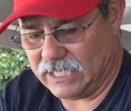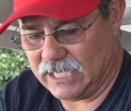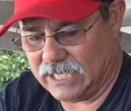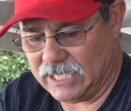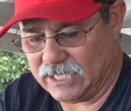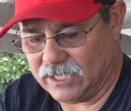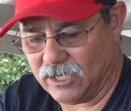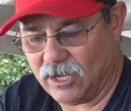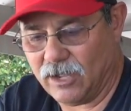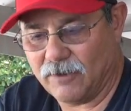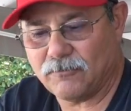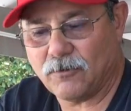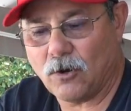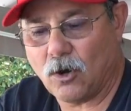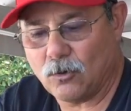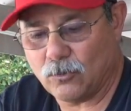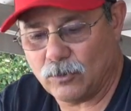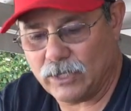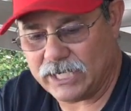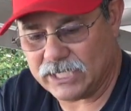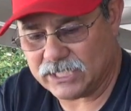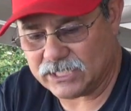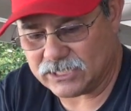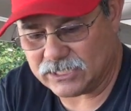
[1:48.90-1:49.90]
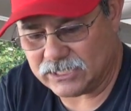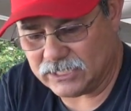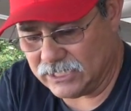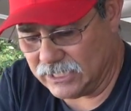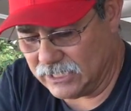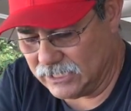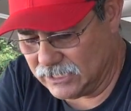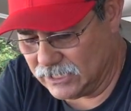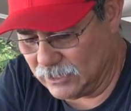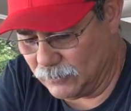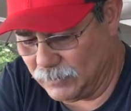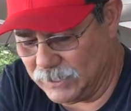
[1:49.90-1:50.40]
enough O-rings
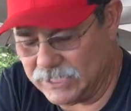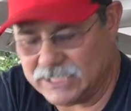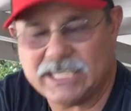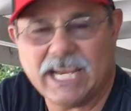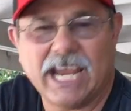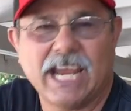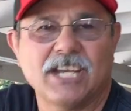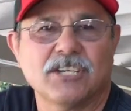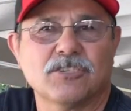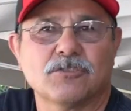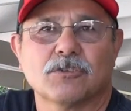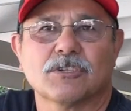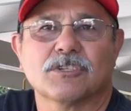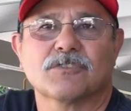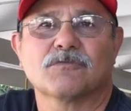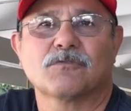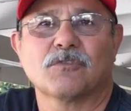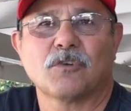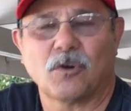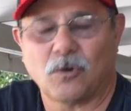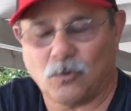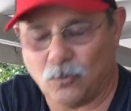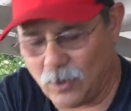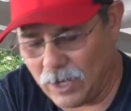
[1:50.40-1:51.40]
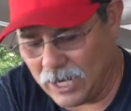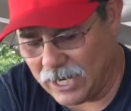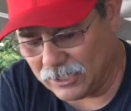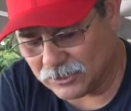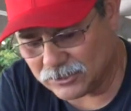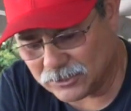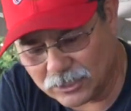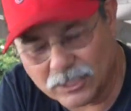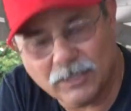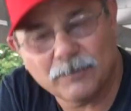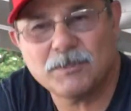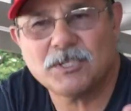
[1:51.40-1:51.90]
to be dangerous for a while.
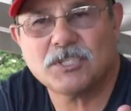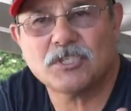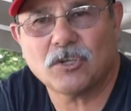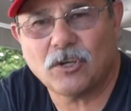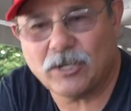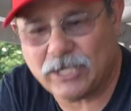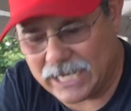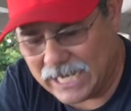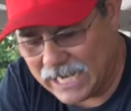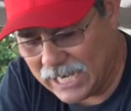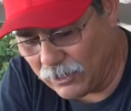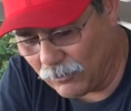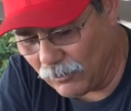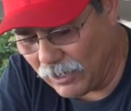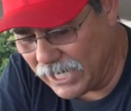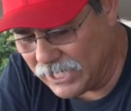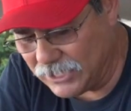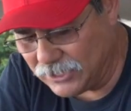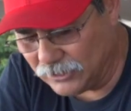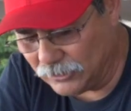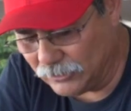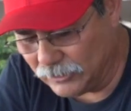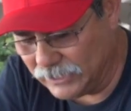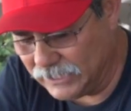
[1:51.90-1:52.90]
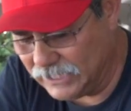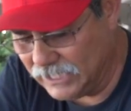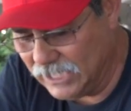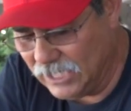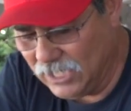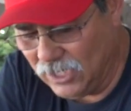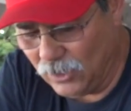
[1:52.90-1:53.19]
So let me show you how I do it,